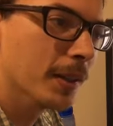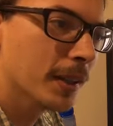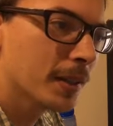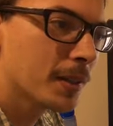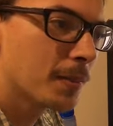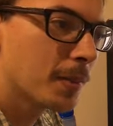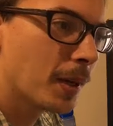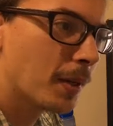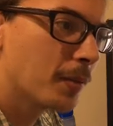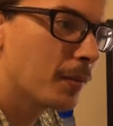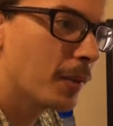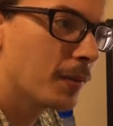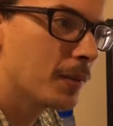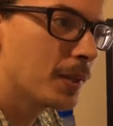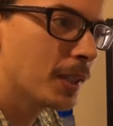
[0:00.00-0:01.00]
That's about
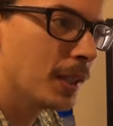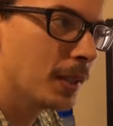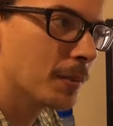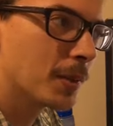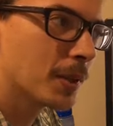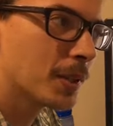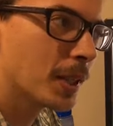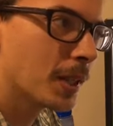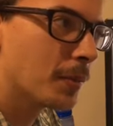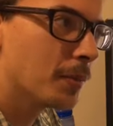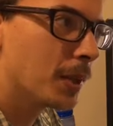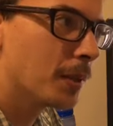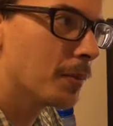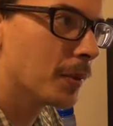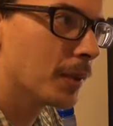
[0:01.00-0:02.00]
15% of
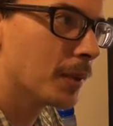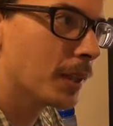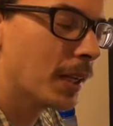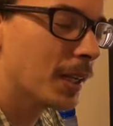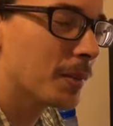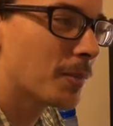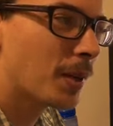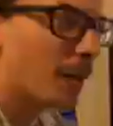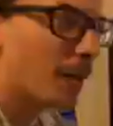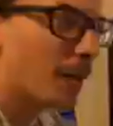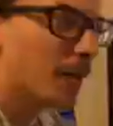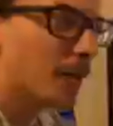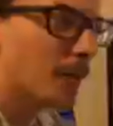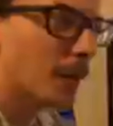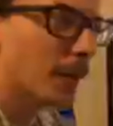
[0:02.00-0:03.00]
people, and it's probably
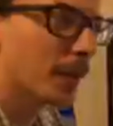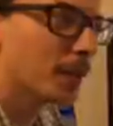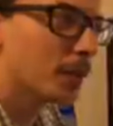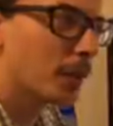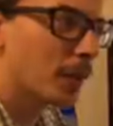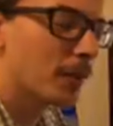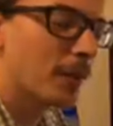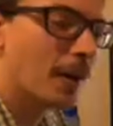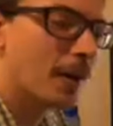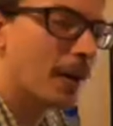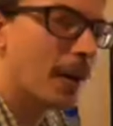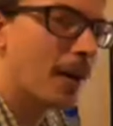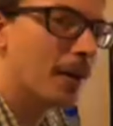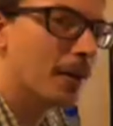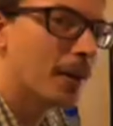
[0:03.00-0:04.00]
even more like 25
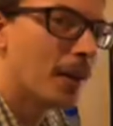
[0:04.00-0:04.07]
now,